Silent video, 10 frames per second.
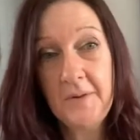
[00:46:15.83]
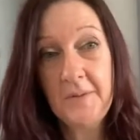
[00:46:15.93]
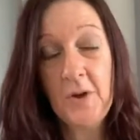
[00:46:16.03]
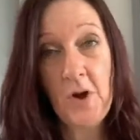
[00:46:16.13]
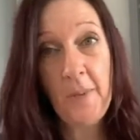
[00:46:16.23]

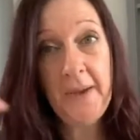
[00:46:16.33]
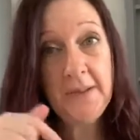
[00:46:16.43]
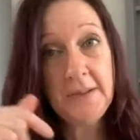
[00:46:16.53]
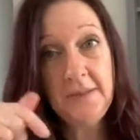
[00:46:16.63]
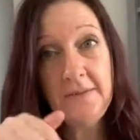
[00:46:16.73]
Comment
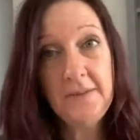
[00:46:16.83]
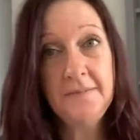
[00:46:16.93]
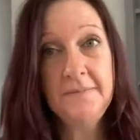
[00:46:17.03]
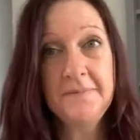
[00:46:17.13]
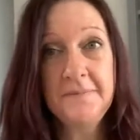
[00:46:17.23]
if you,
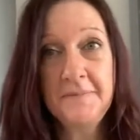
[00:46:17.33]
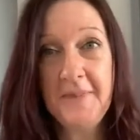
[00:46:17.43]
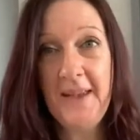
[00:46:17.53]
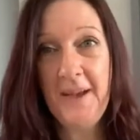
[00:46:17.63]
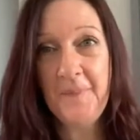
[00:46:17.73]

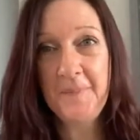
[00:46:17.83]
yeah.